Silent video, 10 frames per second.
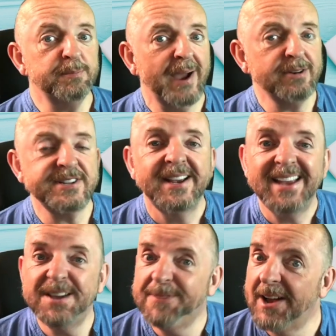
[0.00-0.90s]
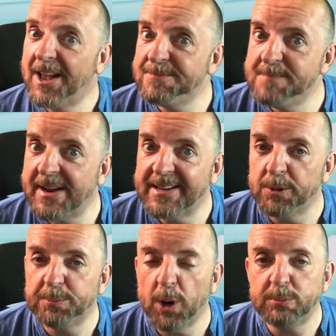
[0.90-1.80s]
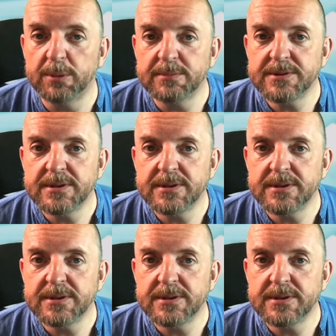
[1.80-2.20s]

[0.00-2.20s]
about if I have medical problems?